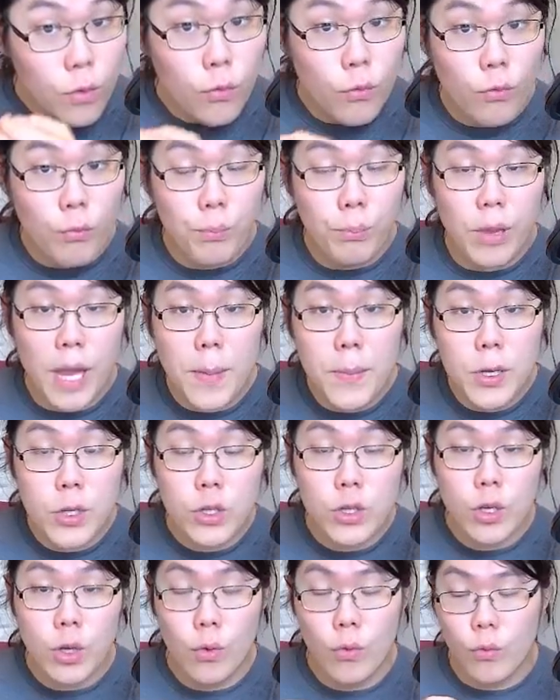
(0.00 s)

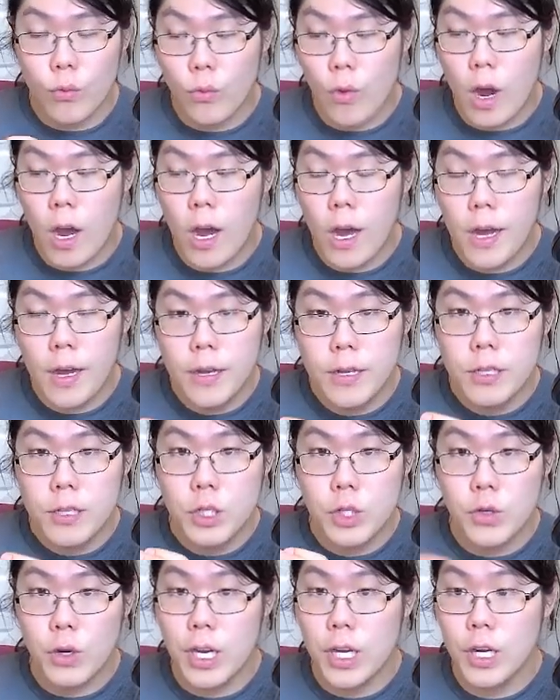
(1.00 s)
Blemished raw
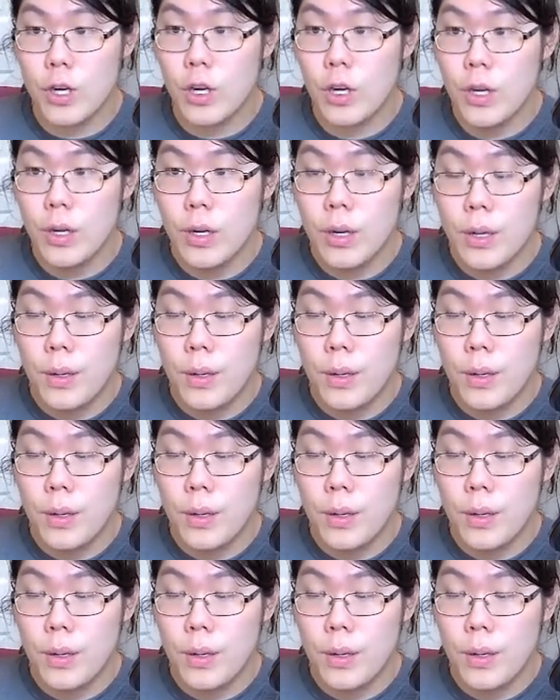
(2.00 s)
trainer